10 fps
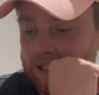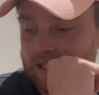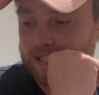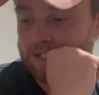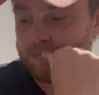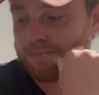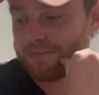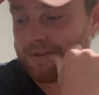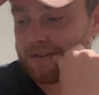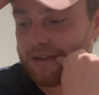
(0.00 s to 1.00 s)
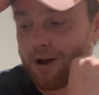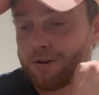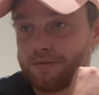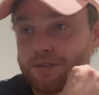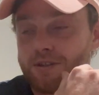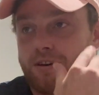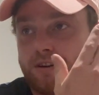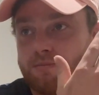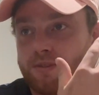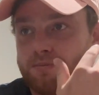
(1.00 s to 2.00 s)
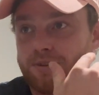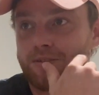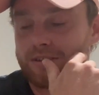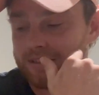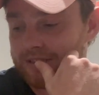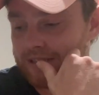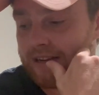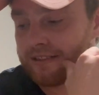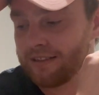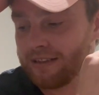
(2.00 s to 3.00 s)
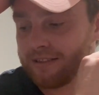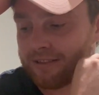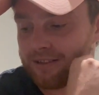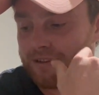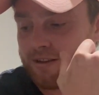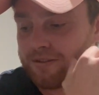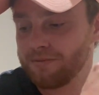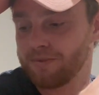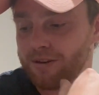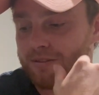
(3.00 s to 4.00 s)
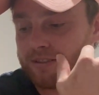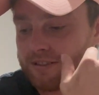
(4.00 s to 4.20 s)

over time, the longer you stayed there. So like the longer